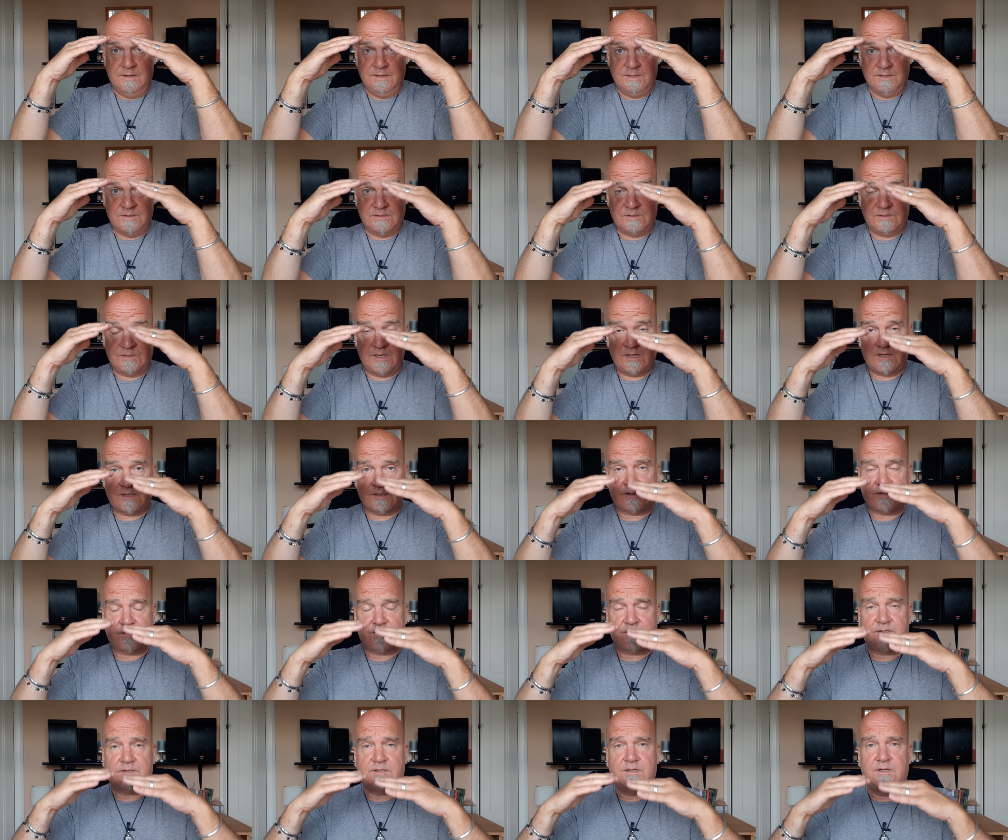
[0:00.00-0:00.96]

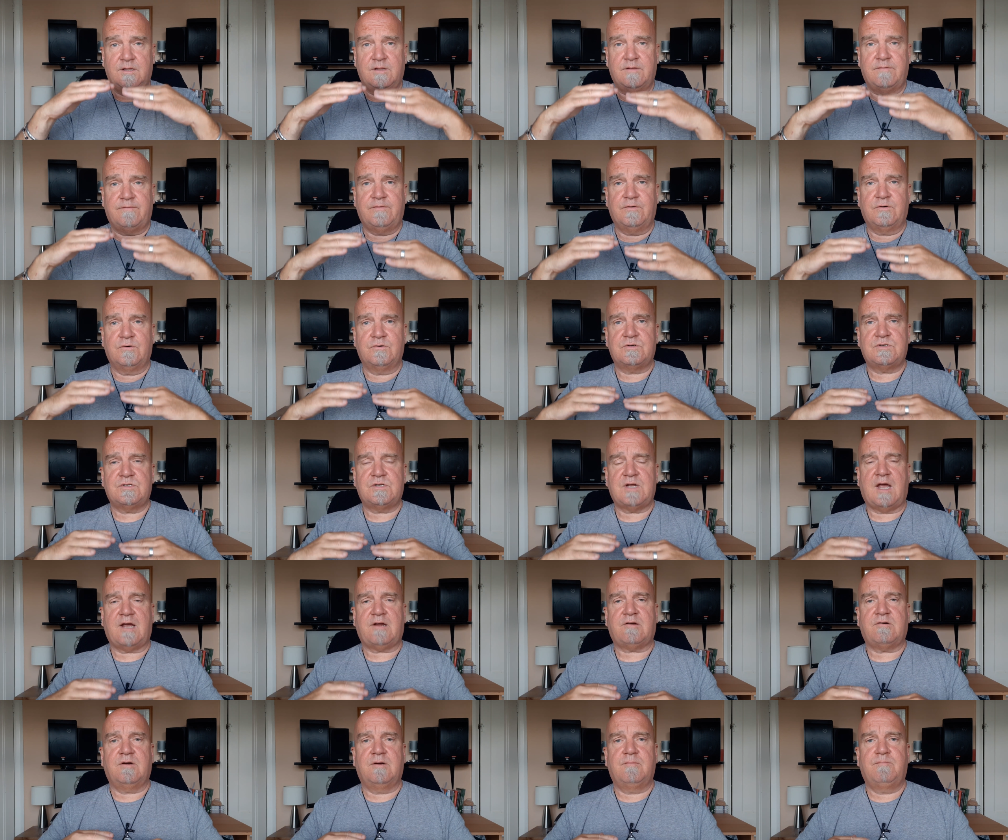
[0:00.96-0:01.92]
sixth and the fourth
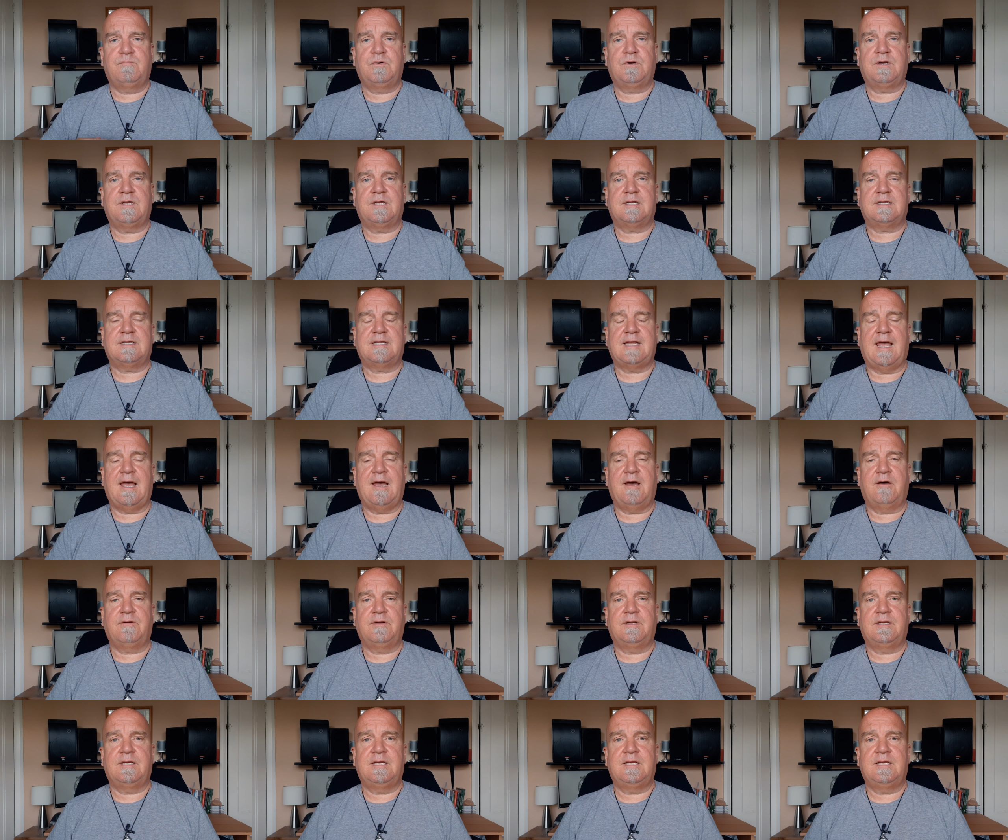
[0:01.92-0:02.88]
chakra, putting it
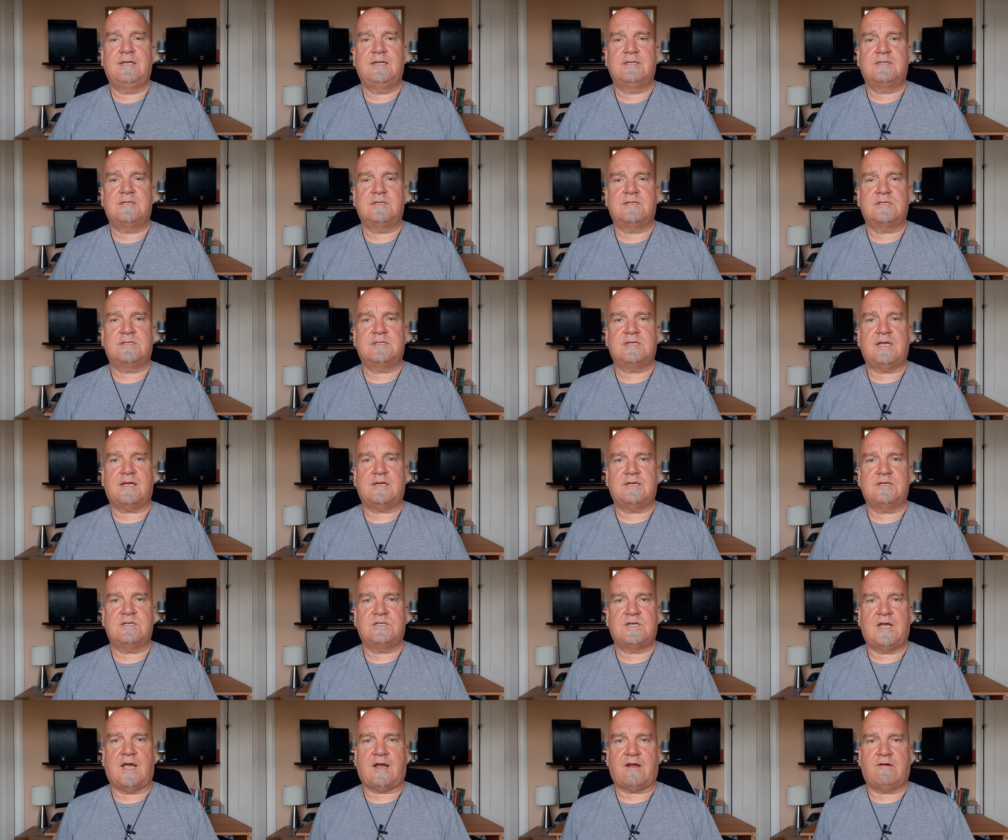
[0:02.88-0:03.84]
down into the second
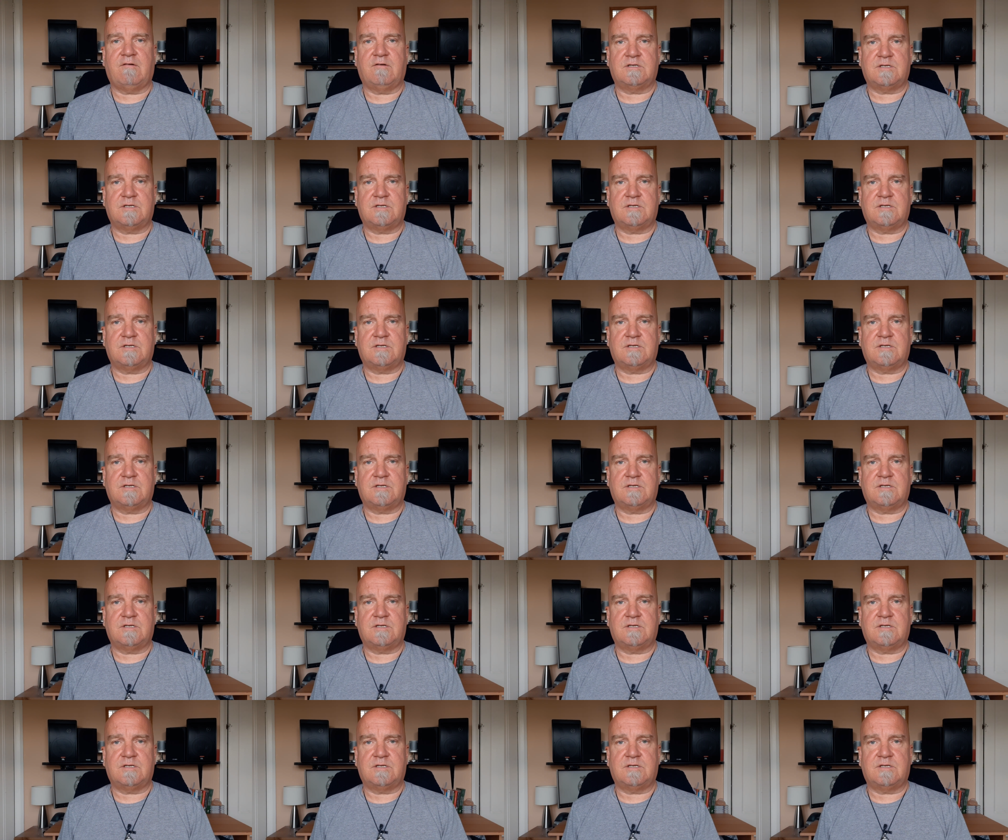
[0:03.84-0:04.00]
chakra.